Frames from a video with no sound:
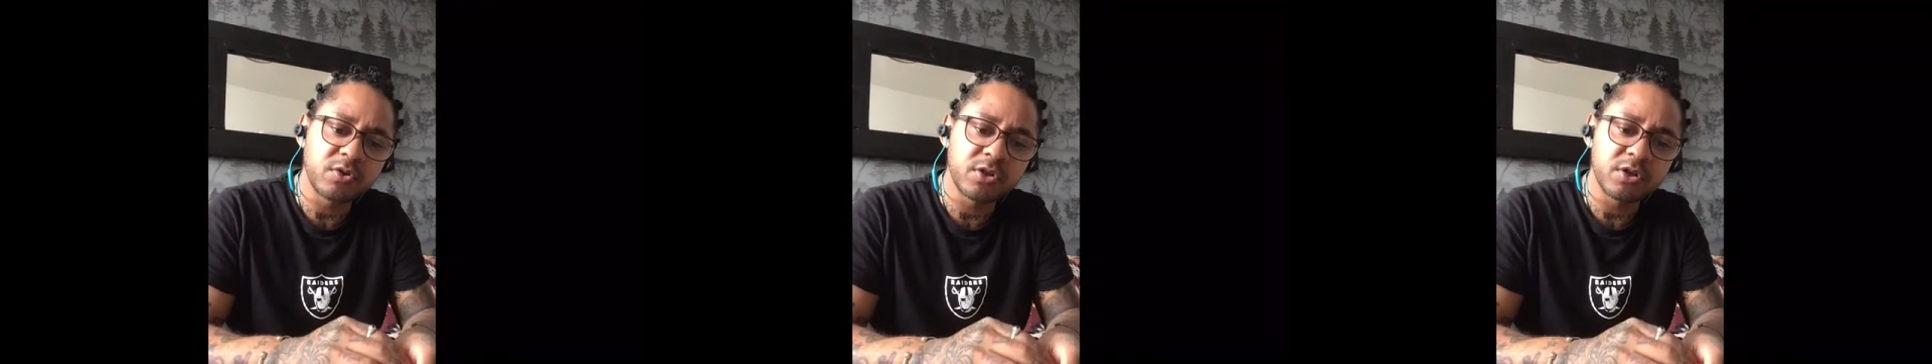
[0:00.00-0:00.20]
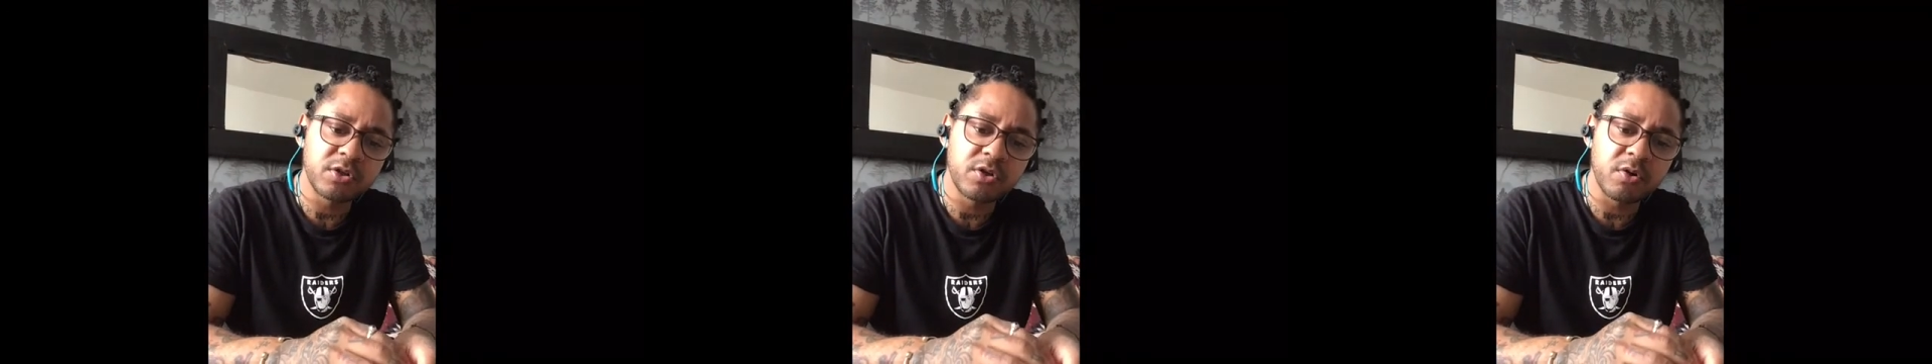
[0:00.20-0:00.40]

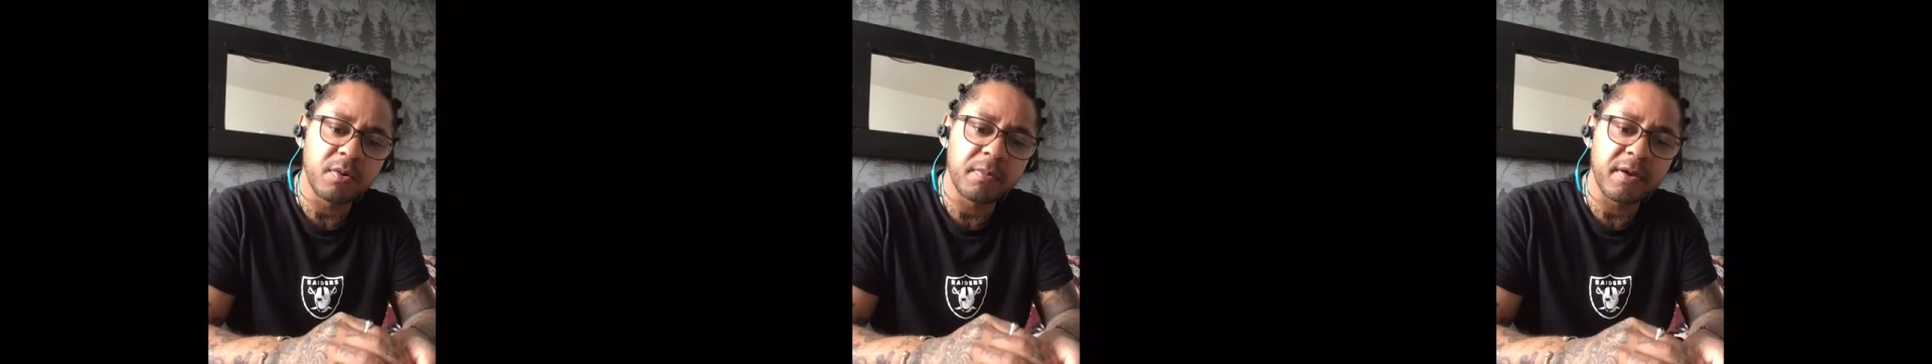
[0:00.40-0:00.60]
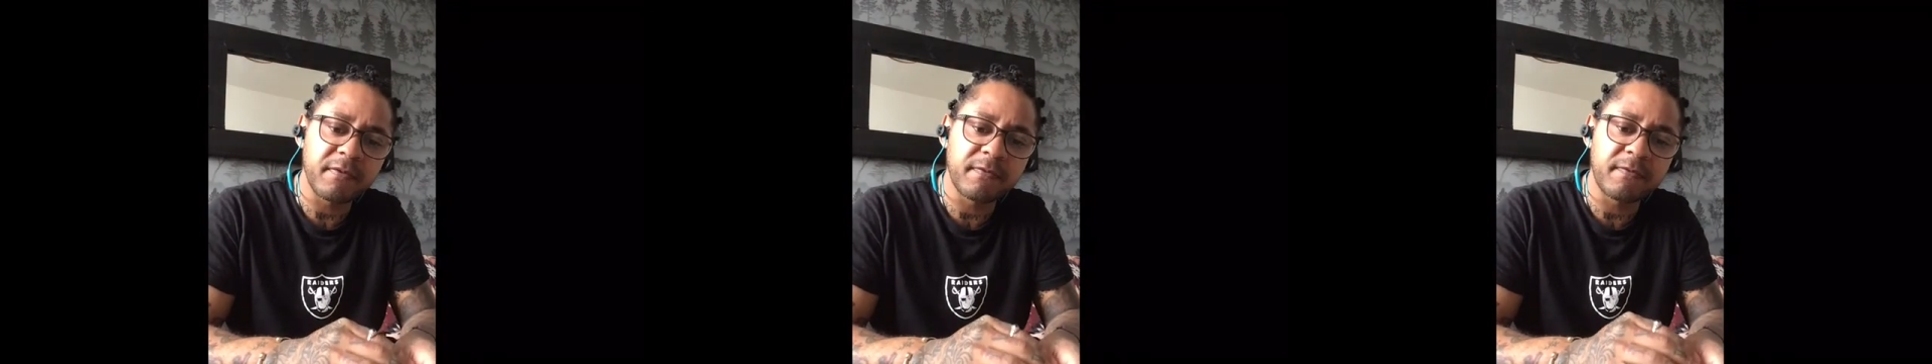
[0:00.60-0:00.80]
to do a
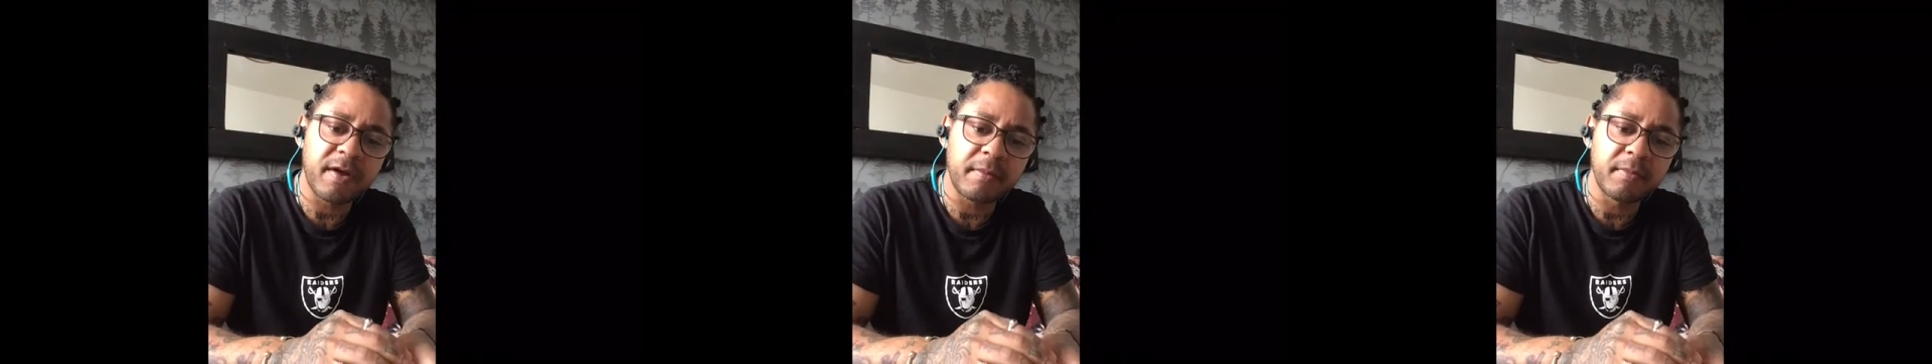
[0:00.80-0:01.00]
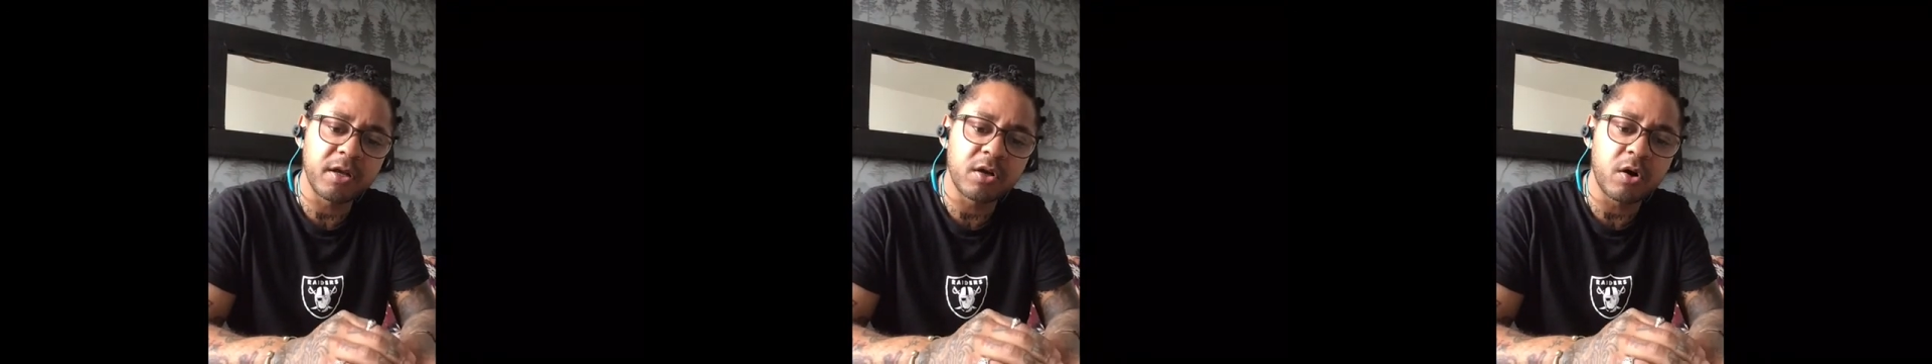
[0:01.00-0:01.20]
bit of
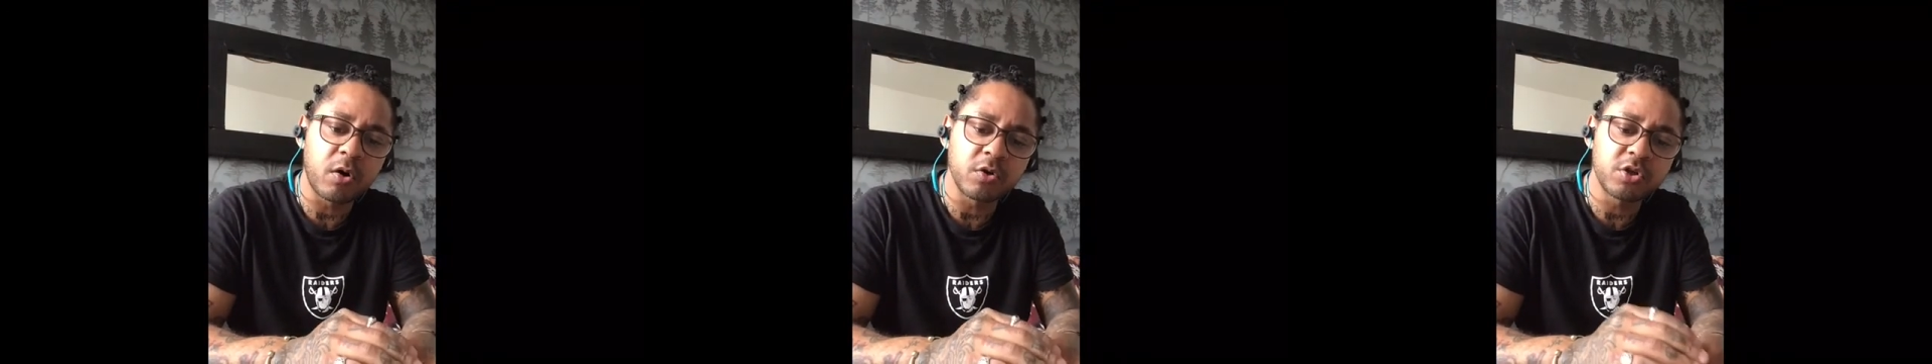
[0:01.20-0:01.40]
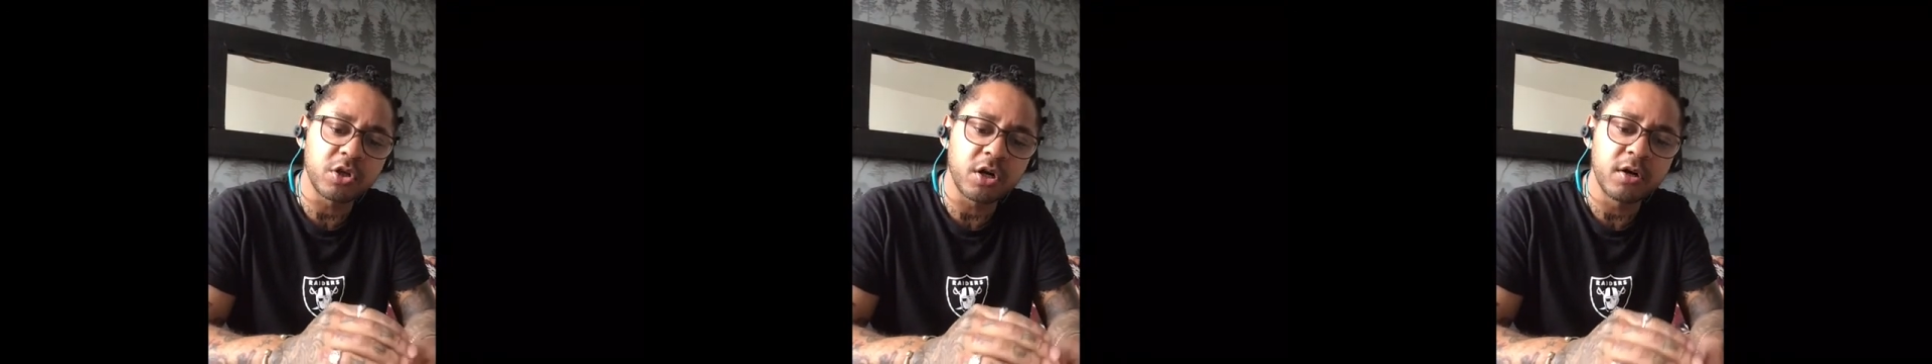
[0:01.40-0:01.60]
family
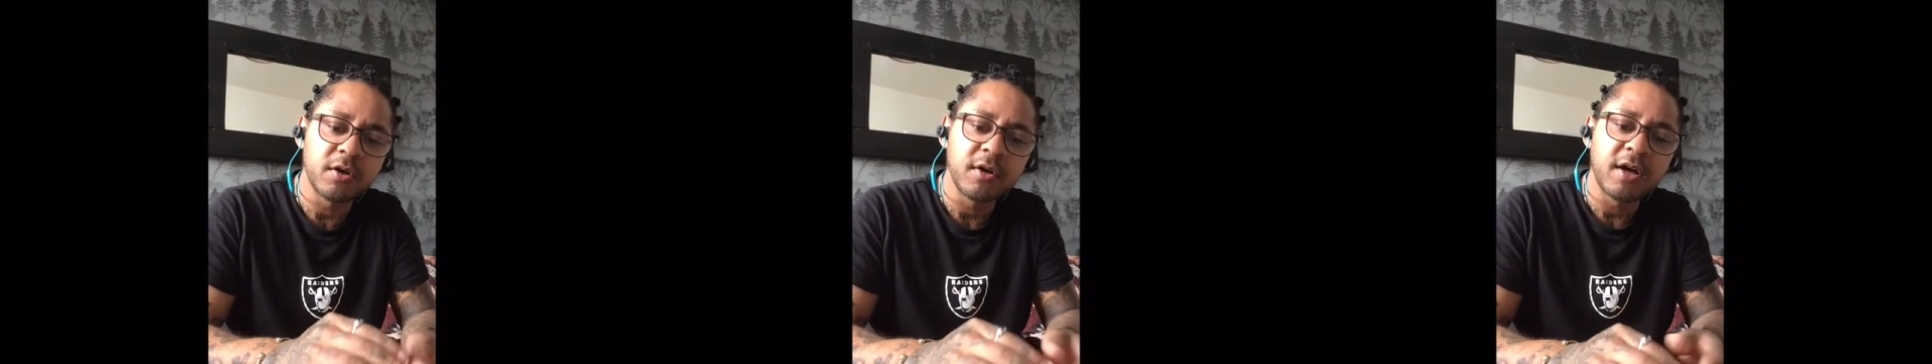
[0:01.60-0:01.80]
culture,